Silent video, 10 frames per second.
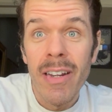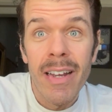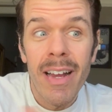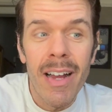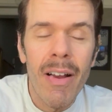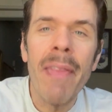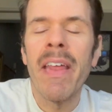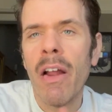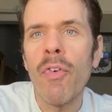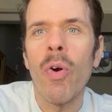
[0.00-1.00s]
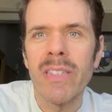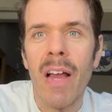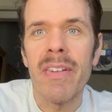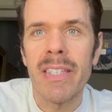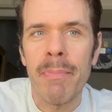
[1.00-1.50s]
And then, of course,
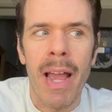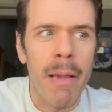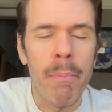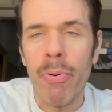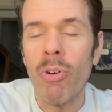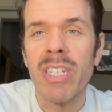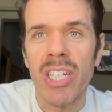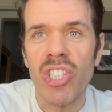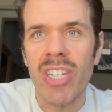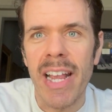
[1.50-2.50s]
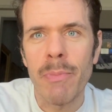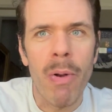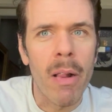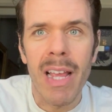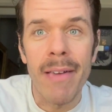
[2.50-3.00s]
obviously, my protein shakes
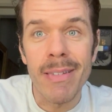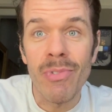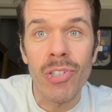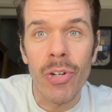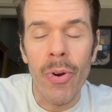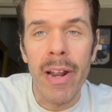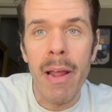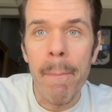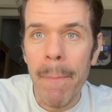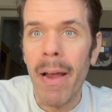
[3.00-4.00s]
probably have some sugar in it.